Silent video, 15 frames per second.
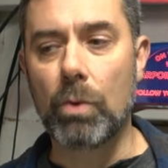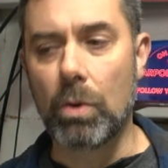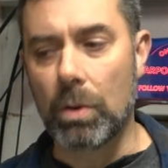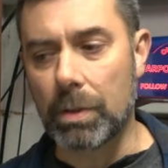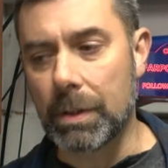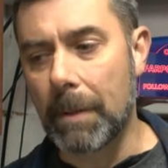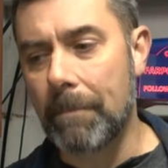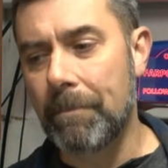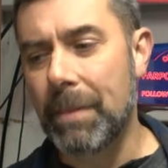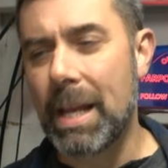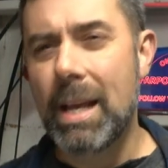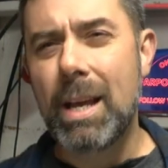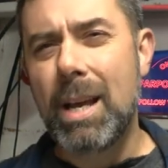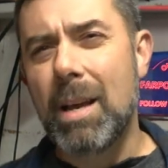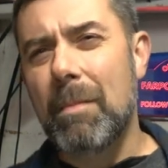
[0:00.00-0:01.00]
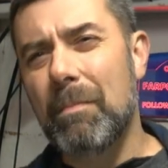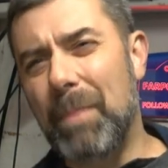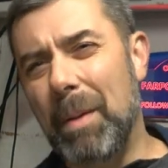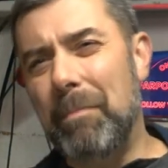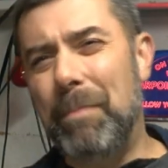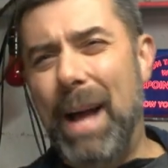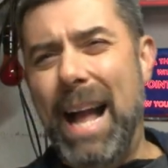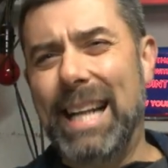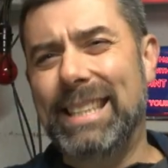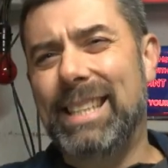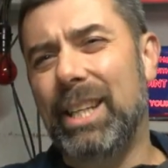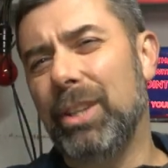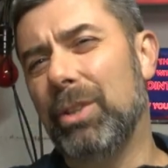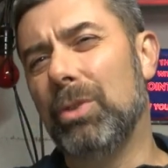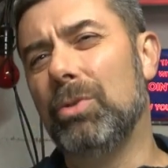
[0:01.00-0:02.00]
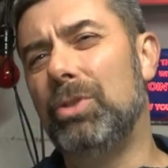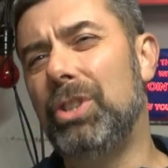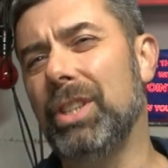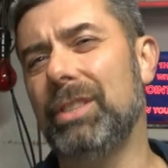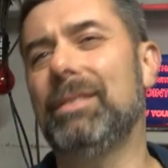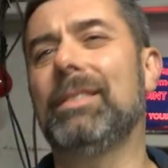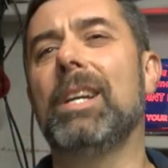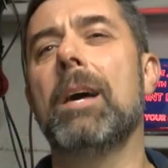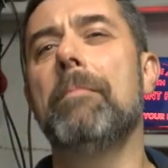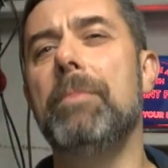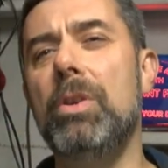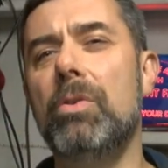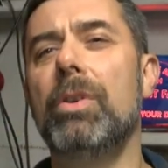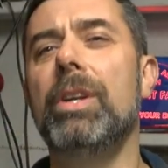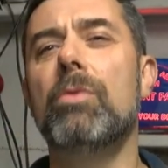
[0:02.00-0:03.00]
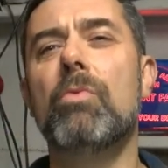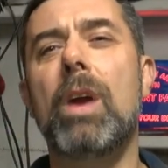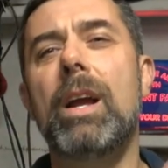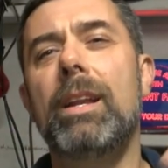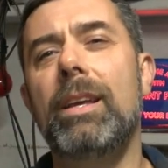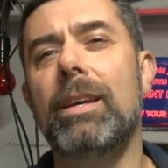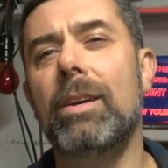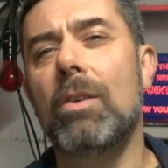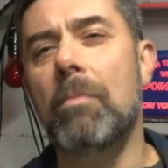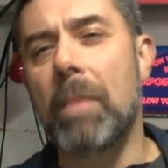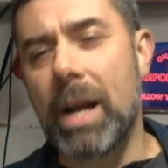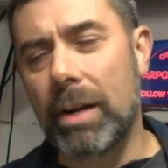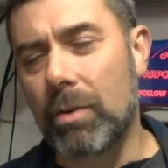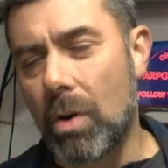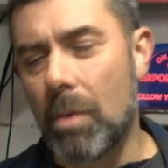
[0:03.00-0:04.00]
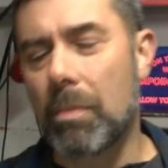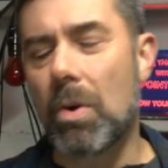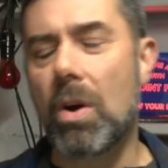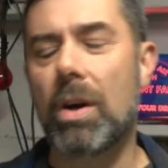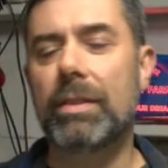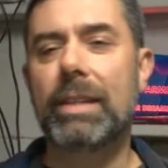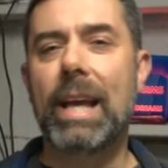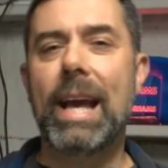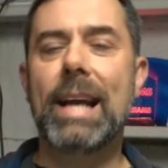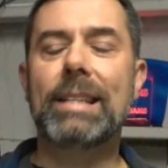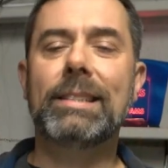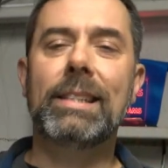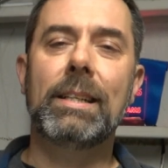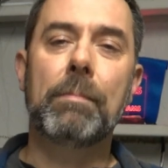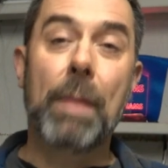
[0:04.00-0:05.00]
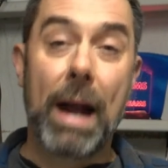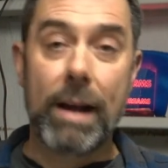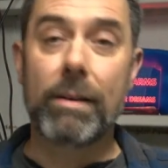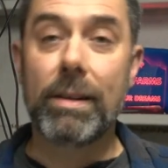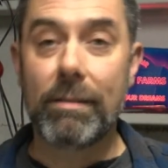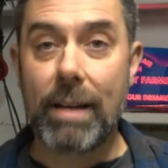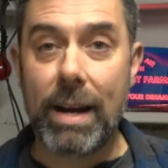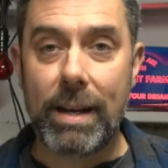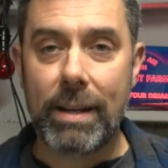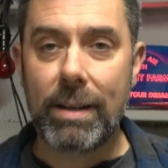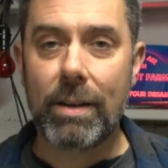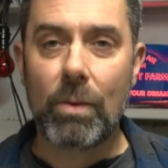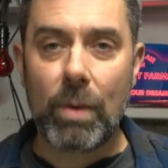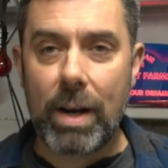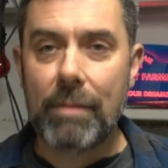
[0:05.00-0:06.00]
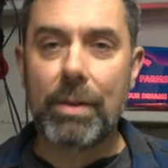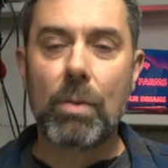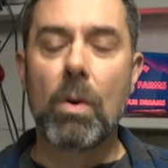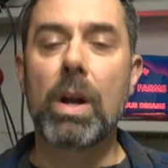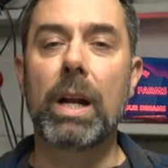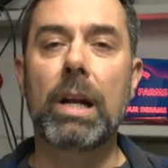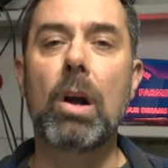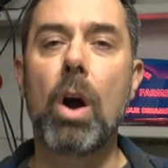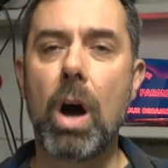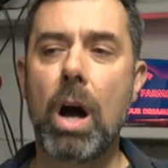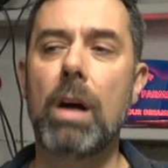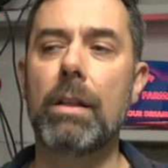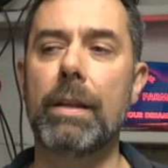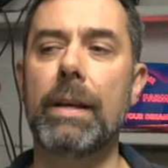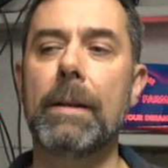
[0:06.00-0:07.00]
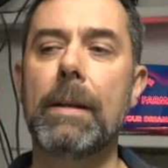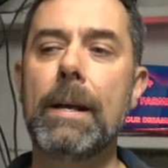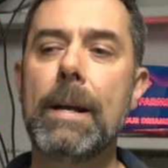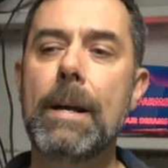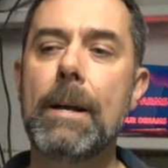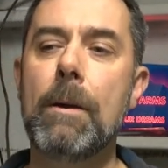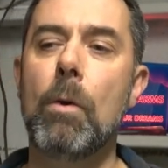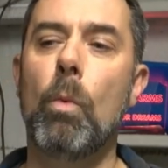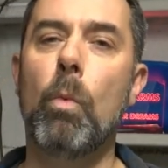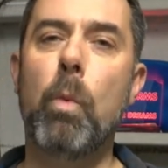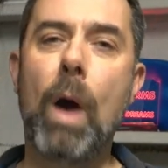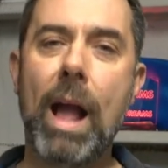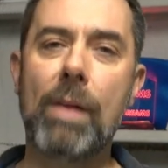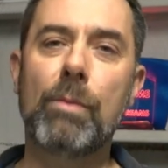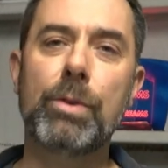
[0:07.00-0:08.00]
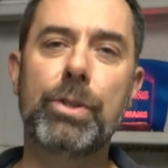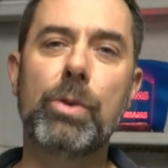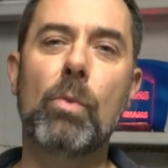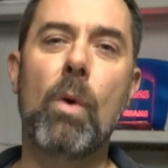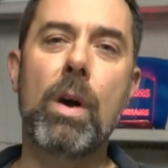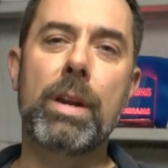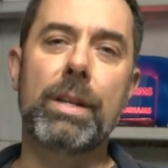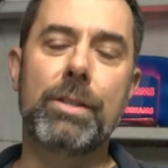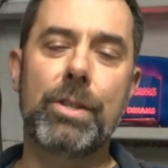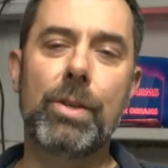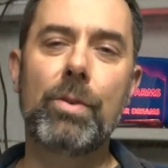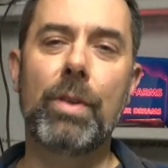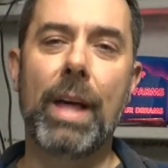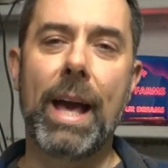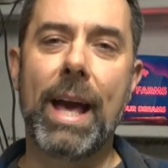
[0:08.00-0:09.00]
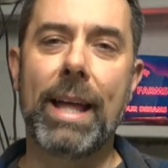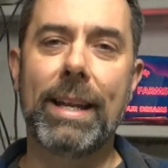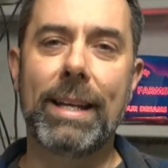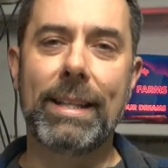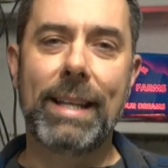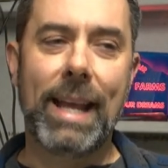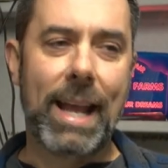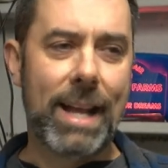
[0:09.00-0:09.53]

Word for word: rules. But back to just community radio, micro broadcasting, pirate radio, whatever you want to call it. Why would you want to do that? And the